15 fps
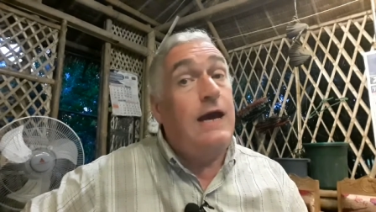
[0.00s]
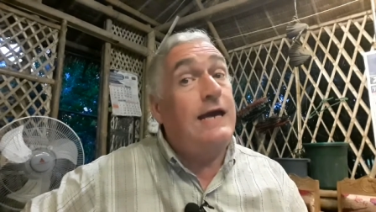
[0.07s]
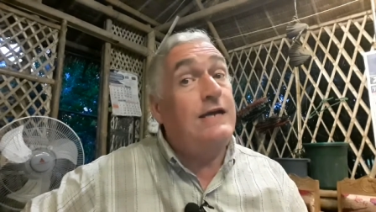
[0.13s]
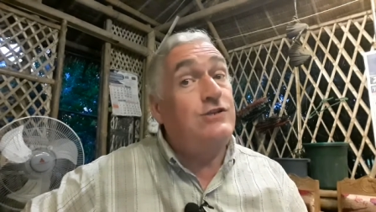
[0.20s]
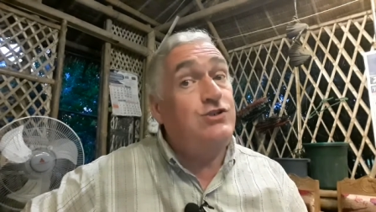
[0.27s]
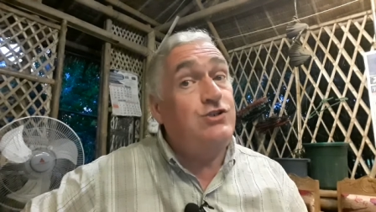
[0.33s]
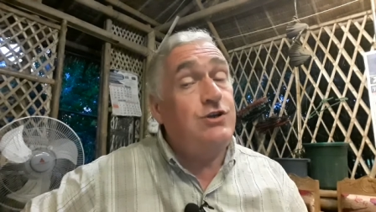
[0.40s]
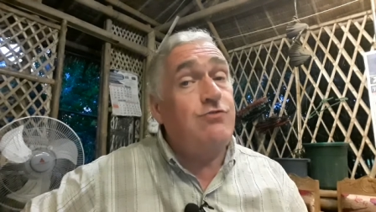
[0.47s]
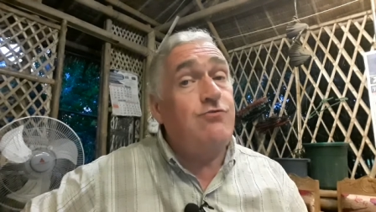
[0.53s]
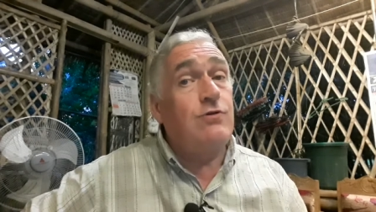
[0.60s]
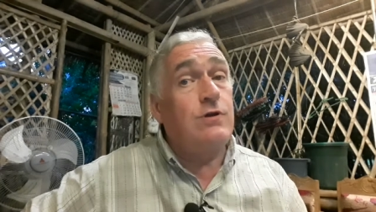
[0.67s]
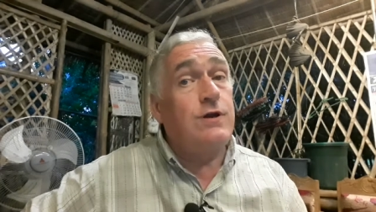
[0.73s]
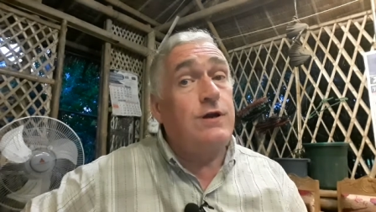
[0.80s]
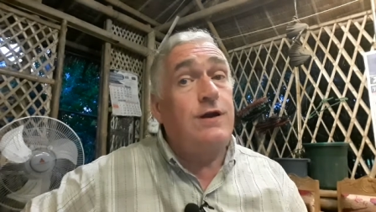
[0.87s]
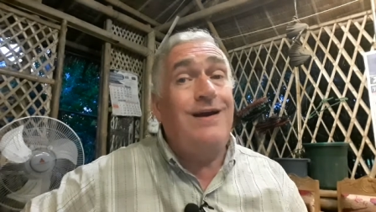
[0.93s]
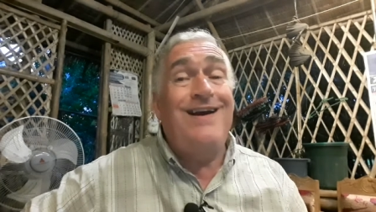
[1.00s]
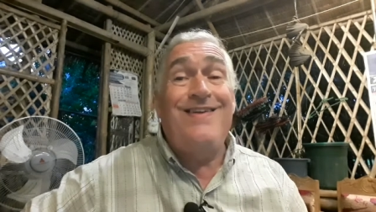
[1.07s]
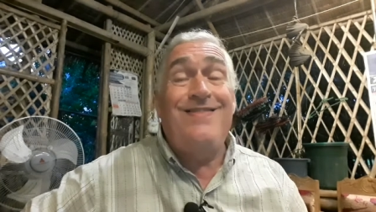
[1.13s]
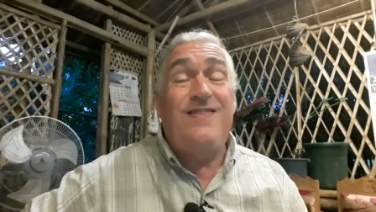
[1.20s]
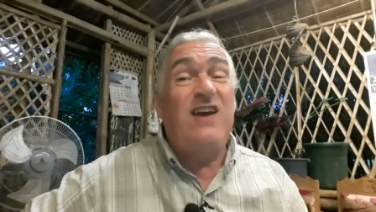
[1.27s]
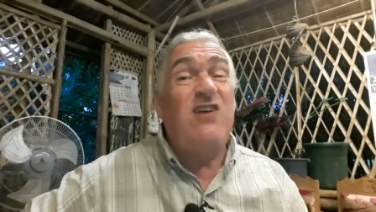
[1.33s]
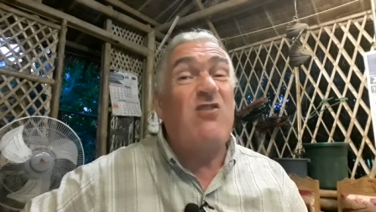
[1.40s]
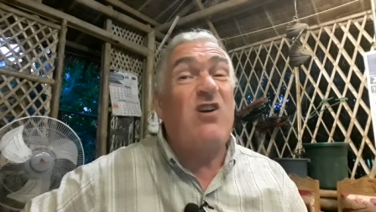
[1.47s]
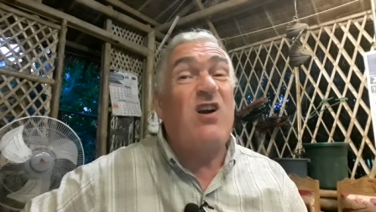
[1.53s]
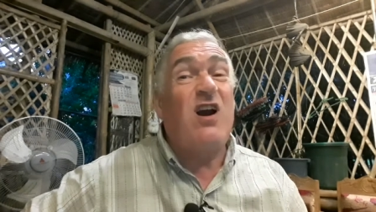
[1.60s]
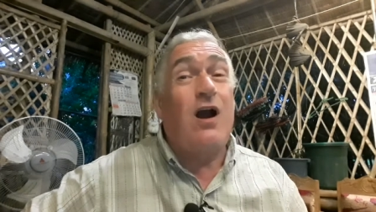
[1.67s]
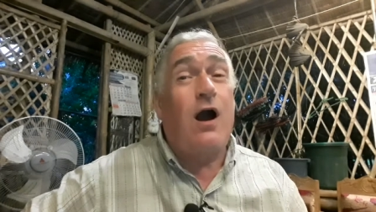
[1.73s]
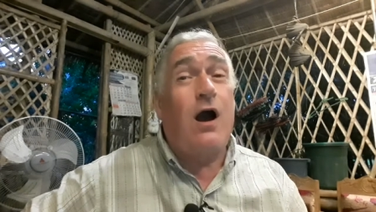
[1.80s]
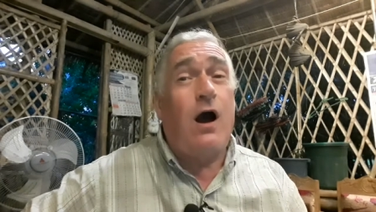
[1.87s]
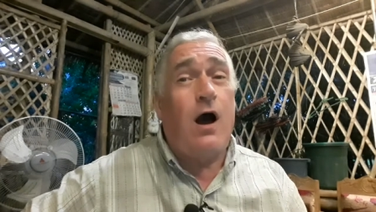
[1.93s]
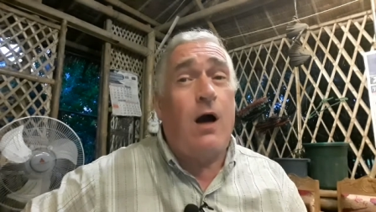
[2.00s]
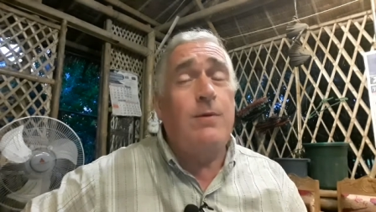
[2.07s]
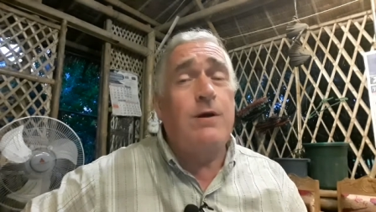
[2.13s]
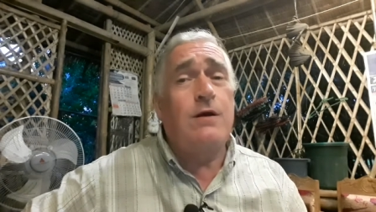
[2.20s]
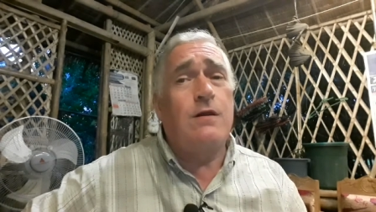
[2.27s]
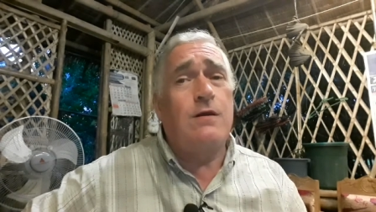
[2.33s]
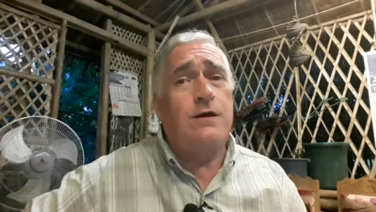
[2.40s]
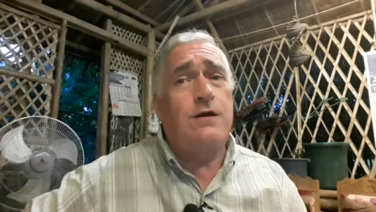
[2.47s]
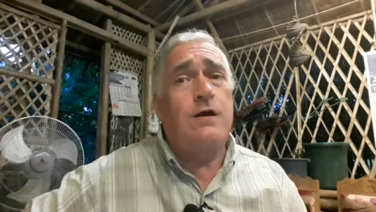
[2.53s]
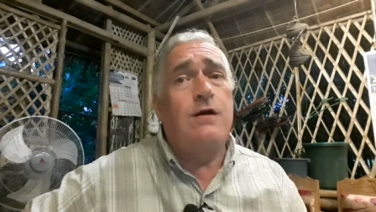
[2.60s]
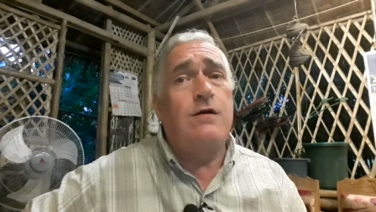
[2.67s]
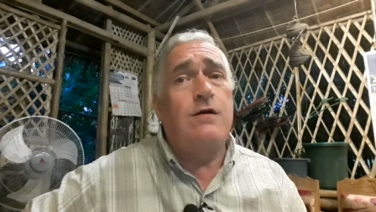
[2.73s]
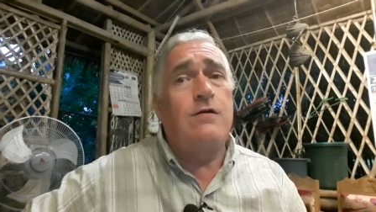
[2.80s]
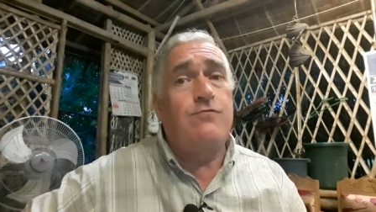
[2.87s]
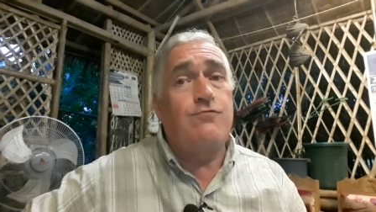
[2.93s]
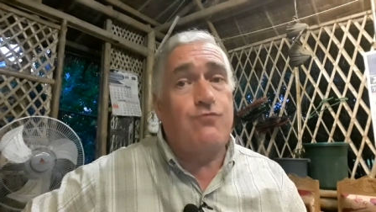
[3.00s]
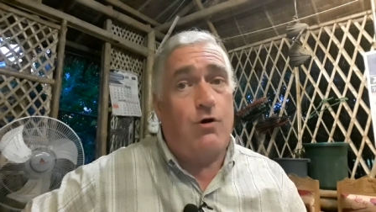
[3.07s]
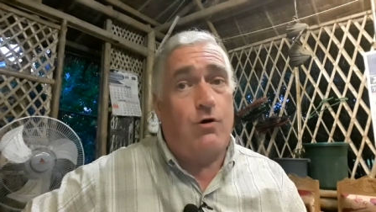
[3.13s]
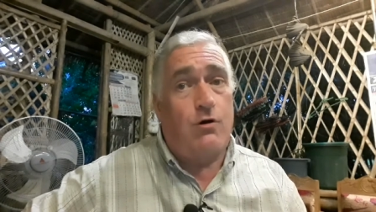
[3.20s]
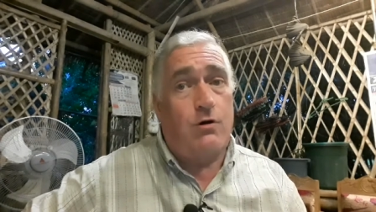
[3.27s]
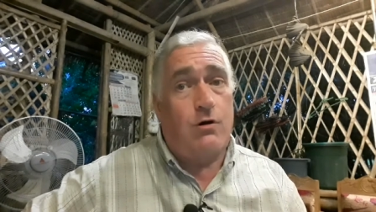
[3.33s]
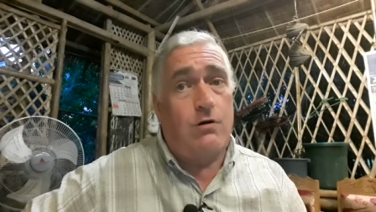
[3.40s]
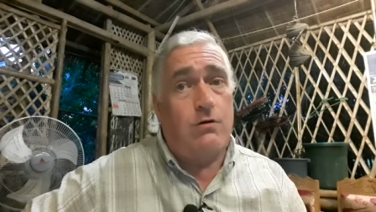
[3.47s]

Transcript: And generally, they are comically wrong.